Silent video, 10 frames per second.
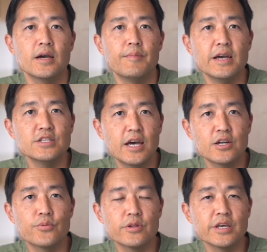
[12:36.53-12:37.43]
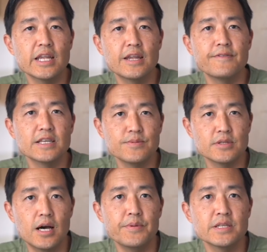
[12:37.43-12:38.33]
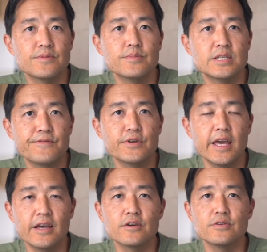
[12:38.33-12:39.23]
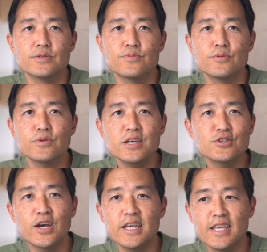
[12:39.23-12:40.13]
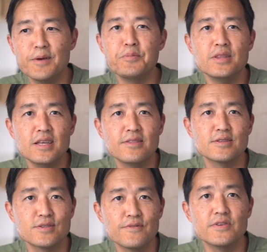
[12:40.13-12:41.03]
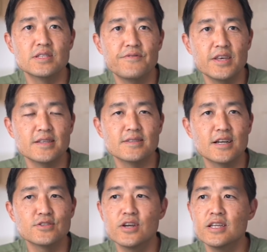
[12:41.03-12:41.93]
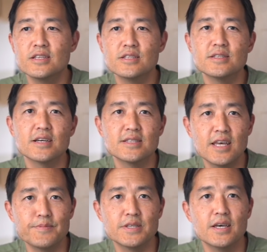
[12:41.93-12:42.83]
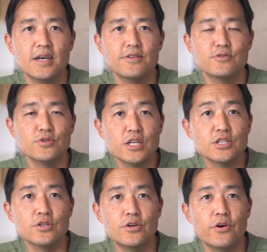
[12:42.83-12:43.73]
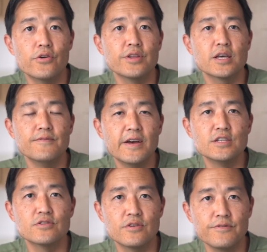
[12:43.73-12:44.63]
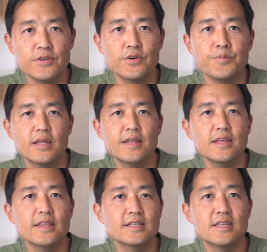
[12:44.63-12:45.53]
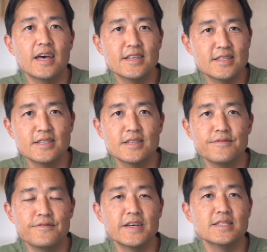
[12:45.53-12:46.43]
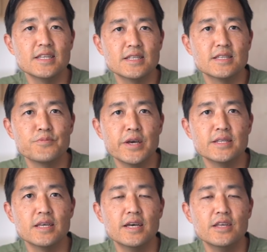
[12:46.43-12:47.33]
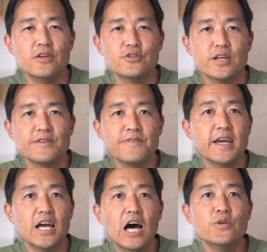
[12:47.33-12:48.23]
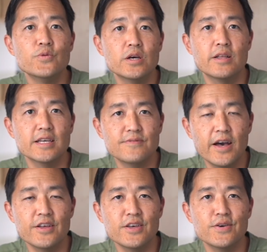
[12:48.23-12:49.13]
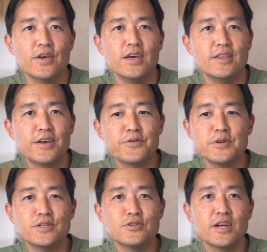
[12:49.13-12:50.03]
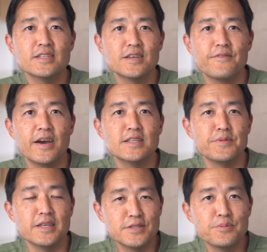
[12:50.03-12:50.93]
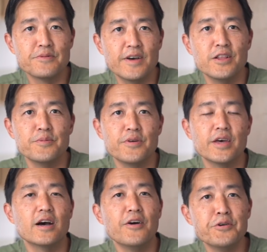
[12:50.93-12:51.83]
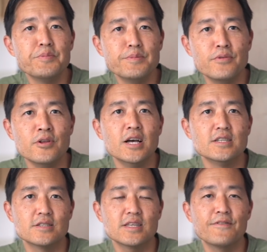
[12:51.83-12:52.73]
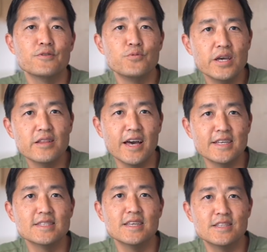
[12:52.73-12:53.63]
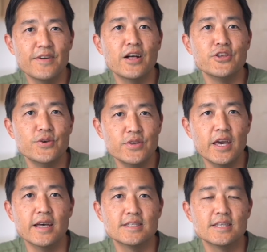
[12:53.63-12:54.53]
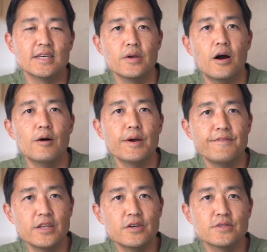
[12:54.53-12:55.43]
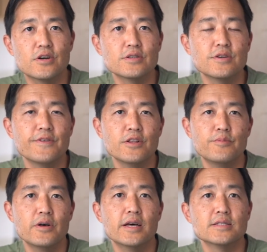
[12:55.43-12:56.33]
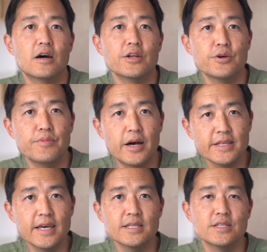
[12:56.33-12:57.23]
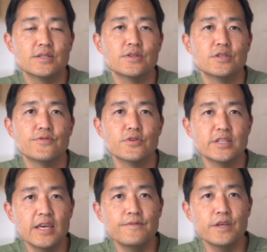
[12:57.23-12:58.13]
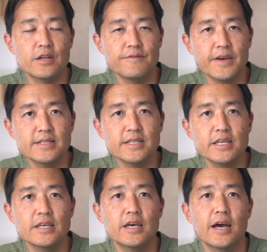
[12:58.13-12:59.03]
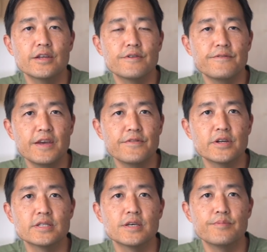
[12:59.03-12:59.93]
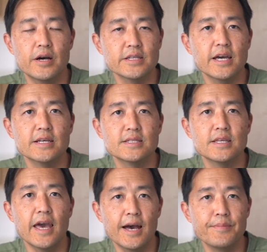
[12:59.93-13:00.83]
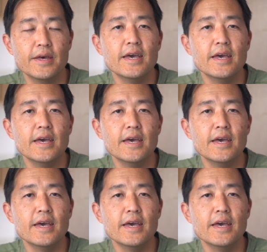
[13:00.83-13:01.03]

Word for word: On my channel, we're looking at investment topics from different angles. We're really trying to get beneath the surface of things, not trying to just accept the traditional or the conventional view. And I think that's the essence of investing in some ways. You're trying to find unrealized value. In other words, you're trying to find something super valuable that other people just haven't realized its value yet. All my videos are also available as an audio podcast. Just search for Dave Lee on Investing at your favorite podcast app.